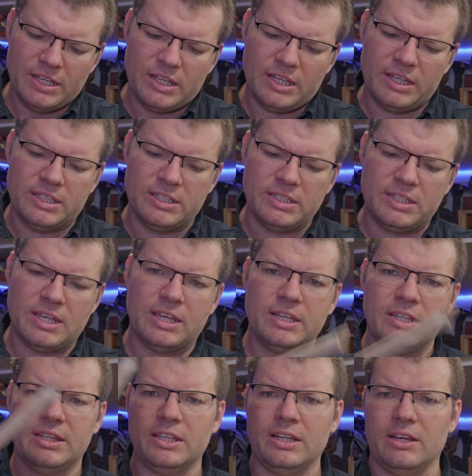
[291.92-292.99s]
is
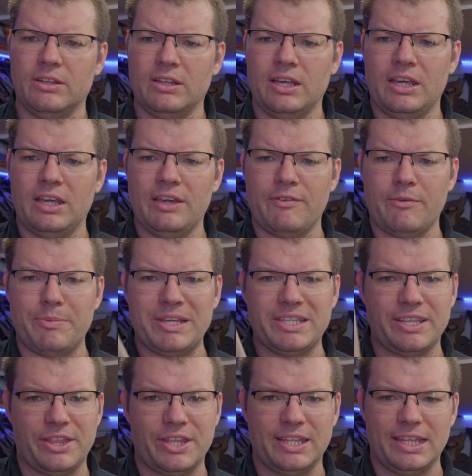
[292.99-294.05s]
that I'll have a piece
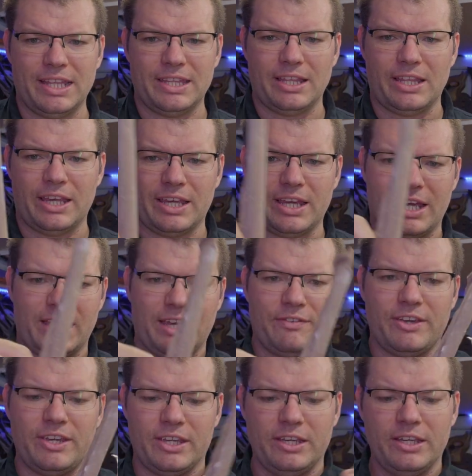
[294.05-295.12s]
of thin leather like I have
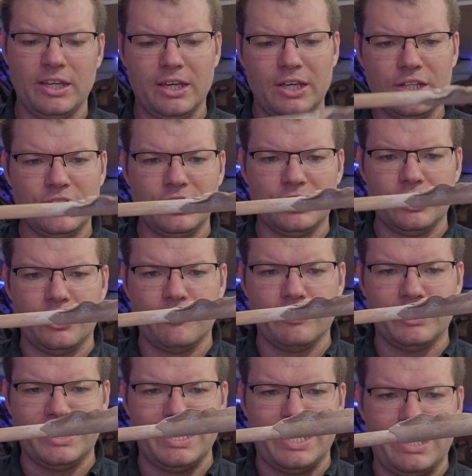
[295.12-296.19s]
here just over
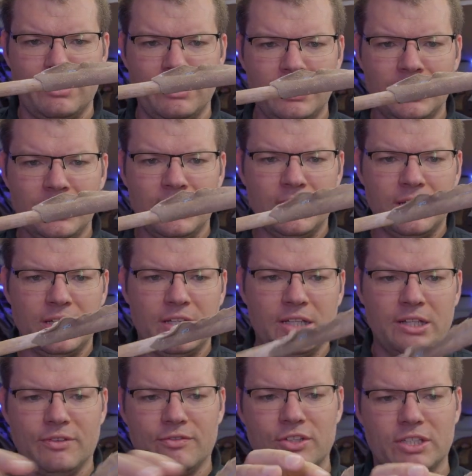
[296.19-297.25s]
a dowel,
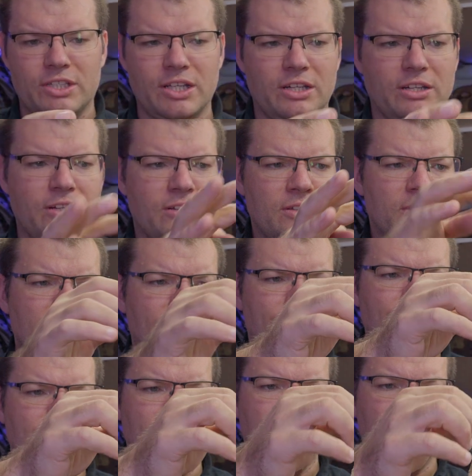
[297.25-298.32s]
and I've just done
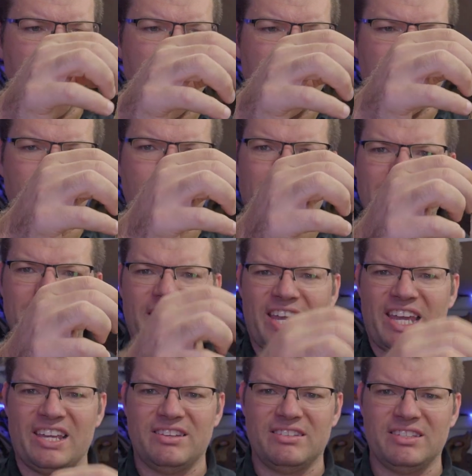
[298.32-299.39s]
few little bits of basic
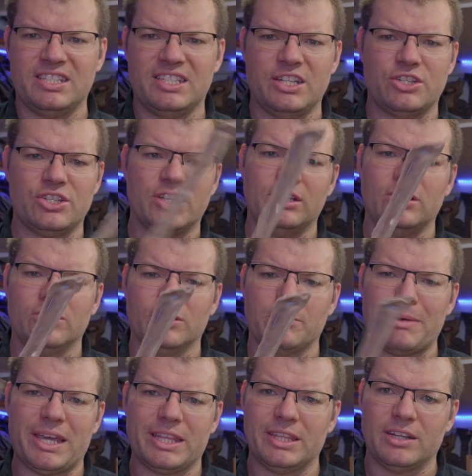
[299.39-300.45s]
hand stitching along the
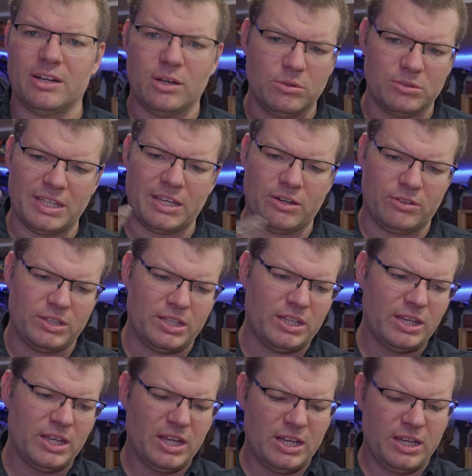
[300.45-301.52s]
back there to hold that on
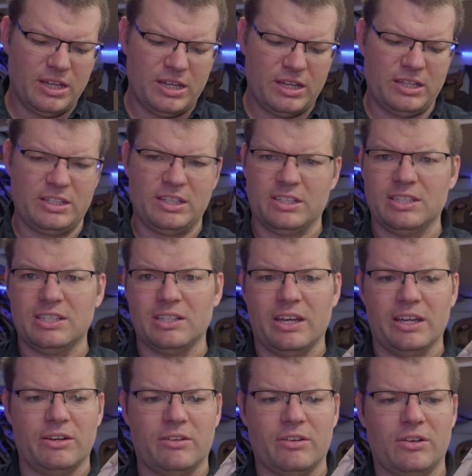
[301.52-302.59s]
there. It does slide on